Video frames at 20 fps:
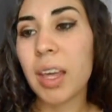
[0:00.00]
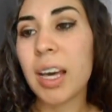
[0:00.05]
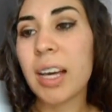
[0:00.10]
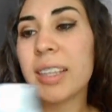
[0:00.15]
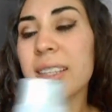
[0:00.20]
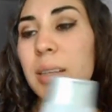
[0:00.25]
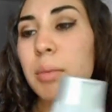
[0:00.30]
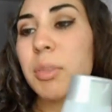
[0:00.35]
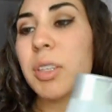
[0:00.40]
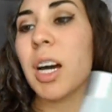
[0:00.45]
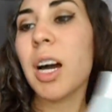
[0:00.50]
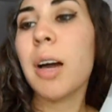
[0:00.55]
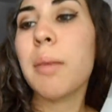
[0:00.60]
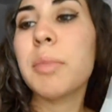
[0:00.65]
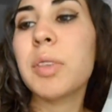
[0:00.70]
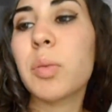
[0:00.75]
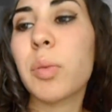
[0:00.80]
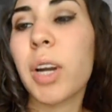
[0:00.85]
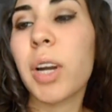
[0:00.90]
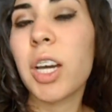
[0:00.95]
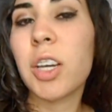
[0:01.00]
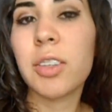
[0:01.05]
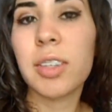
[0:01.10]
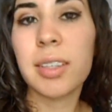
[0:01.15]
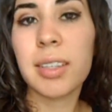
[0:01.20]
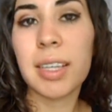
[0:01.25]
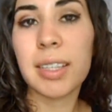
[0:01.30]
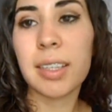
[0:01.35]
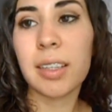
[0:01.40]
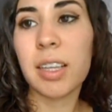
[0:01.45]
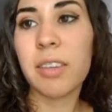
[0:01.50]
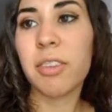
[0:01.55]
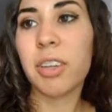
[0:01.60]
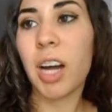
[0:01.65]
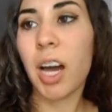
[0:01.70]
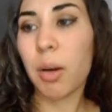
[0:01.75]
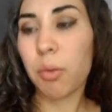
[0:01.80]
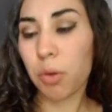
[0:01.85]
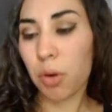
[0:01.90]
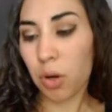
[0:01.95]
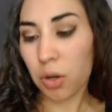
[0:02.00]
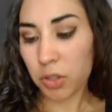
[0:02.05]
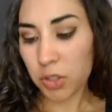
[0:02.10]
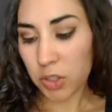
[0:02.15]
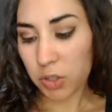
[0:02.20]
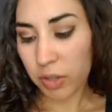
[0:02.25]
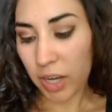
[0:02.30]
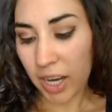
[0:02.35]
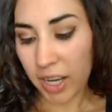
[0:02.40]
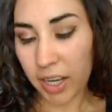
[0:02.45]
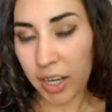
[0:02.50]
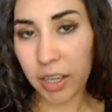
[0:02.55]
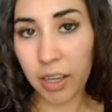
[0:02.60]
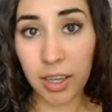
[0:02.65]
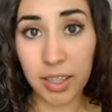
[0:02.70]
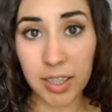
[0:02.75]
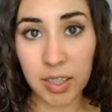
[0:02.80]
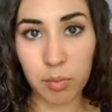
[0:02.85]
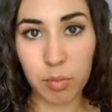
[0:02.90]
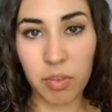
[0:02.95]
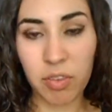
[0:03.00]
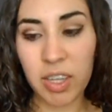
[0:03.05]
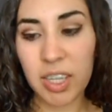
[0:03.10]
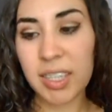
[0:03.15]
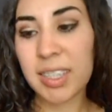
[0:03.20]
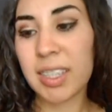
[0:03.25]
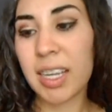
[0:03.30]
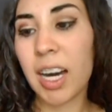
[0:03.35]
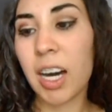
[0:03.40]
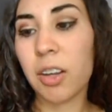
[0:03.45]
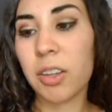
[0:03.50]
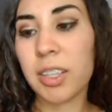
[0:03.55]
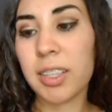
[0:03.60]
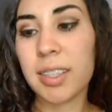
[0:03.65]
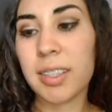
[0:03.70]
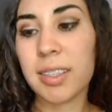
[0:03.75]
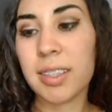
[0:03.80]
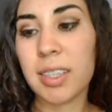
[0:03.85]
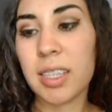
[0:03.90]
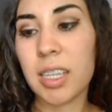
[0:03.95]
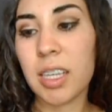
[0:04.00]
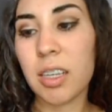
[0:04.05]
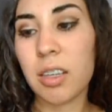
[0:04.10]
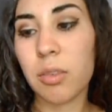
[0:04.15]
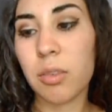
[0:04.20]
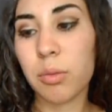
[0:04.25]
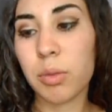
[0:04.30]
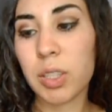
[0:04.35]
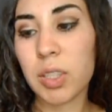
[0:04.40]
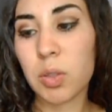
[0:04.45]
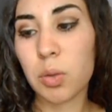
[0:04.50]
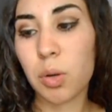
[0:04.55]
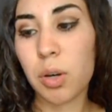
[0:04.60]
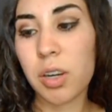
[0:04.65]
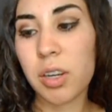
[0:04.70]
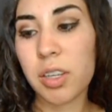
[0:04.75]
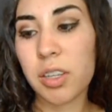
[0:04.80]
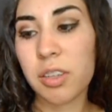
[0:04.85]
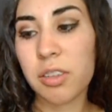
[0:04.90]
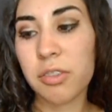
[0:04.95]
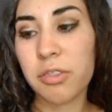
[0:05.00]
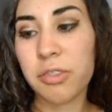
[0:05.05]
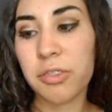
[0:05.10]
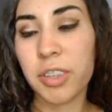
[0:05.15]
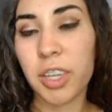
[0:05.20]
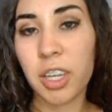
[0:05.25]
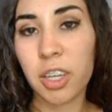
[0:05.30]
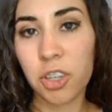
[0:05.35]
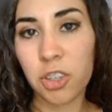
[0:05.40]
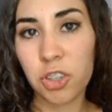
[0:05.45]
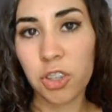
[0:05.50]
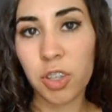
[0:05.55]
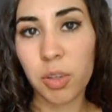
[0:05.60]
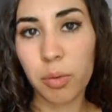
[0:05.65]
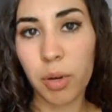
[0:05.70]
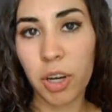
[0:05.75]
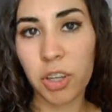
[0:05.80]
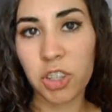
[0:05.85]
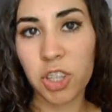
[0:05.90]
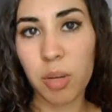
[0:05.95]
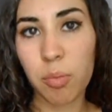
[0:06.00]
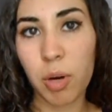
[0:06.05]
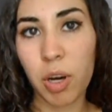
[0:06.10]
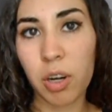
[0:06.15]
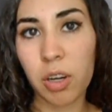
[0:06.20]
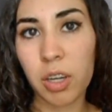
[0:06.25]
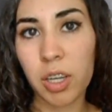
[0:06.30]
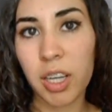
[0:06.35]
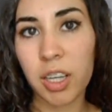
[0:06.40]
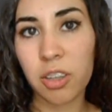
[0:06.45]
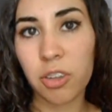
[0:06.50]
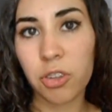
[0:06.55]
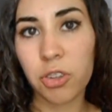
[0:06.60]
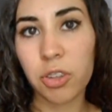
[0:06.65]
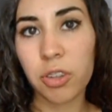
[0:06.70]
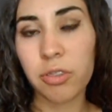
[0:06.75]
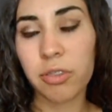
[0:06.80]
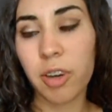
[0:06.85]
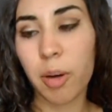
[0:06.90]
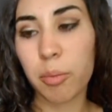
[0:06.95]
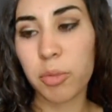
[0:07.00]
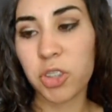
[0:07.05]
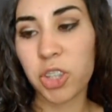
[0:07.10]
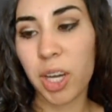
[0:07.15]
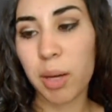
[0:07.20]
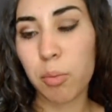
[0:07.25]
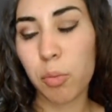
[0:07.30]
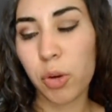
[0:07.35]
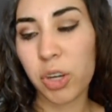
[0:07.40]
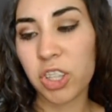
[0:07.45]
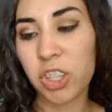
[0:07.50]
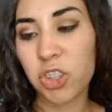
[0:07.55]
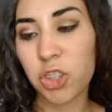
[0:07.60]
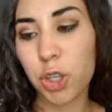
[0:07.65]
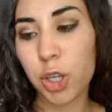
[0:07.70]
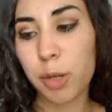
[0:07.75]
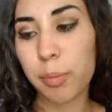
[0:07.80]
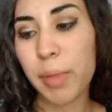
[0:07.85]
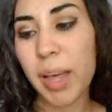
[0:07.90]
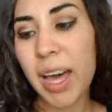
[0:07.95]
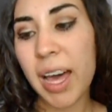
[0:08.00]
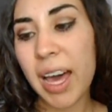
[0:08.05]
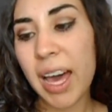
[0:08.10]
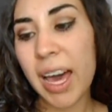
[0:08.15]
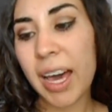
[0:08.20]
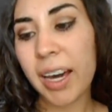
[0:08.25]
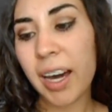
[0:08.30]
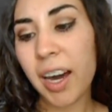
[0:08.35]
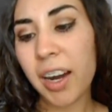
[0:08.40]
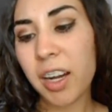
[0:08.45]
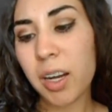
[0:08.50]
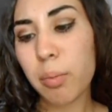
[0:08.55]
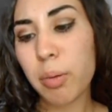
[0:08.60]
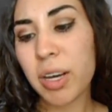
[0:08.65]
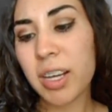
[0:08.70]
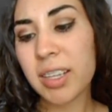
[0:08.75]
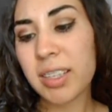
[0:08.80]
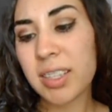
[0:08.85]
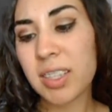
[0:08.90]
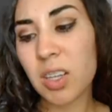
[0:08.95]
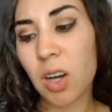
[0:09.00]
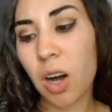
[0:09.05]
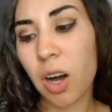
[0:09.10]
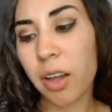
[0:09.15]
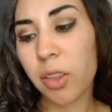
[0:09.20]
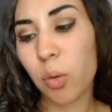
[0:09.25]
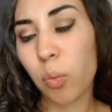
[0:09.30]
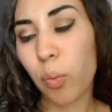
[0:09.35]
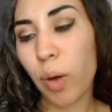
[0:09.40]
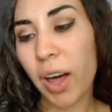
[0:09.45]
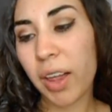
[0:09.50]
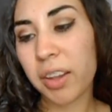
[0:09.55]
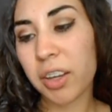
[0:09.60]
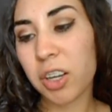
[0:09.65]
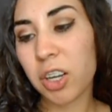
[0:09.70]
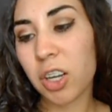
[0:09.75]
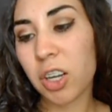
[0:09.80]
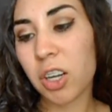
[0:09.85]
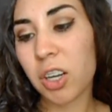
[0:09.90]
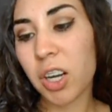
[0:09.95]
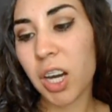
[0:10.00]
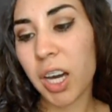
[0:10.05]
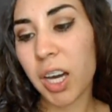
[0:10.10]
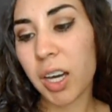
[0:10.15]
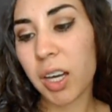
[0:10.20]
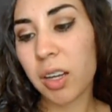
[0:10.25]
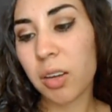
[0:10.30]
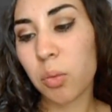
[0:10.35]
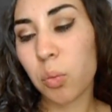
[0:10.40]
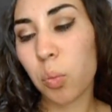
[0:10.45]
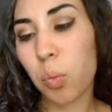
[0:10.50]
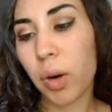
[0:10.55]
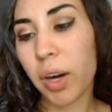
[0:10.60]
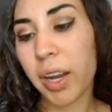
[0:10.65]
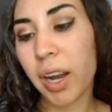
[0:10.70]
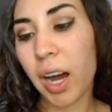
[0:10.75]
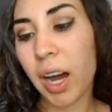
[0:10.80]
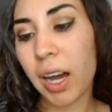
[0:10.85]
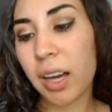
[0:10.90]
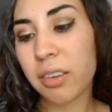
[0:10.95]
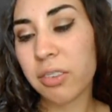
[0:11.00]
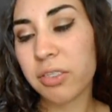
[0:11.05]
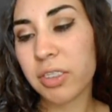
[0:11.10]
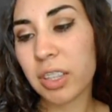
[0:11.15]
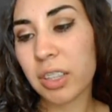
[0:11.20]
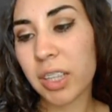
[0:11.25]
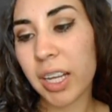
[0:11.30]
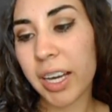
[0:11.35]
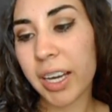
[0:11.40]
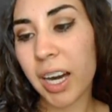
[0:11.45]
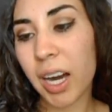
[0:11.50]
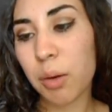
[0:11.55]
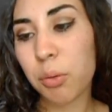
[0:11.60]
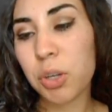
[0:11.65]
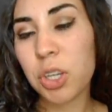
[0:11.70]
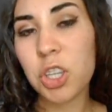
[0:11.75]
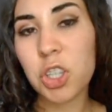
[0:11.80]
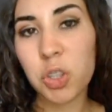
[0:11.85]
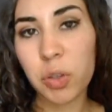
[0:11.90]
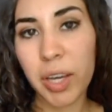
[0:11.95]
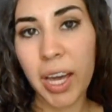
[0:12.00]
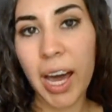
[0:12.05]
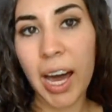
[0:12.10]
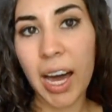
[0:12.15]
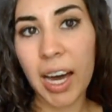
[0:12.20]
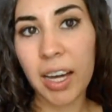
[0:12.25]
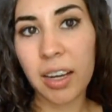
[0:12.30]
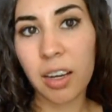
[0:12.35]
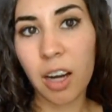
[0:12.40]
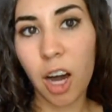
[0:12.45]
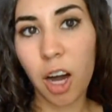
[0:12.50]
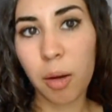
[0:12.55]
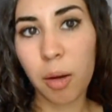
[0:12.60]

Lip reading: And sometimes when I use this as a leave-in, I will also add, I got some of this now. This is the restorative conditioner, the raw shea butter conditioner from Shea Moisture. It kind of depends on the weather and what I feel like. I will usually add